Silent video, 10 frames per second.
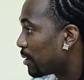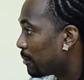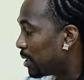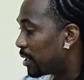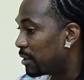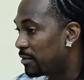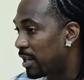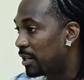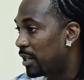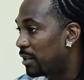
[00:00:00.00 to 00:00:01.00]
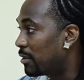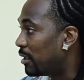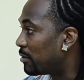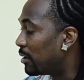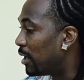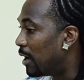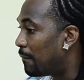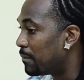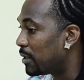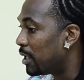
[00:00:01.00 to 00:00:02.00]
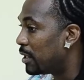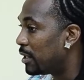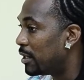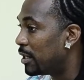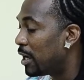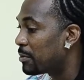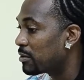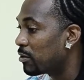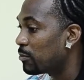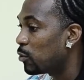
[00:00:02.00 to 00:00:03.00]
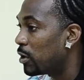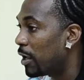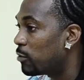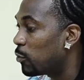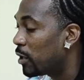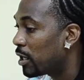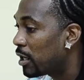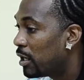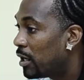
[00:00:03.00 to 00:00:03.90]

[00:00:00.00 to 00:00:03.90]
because then the Hypasounds mode is where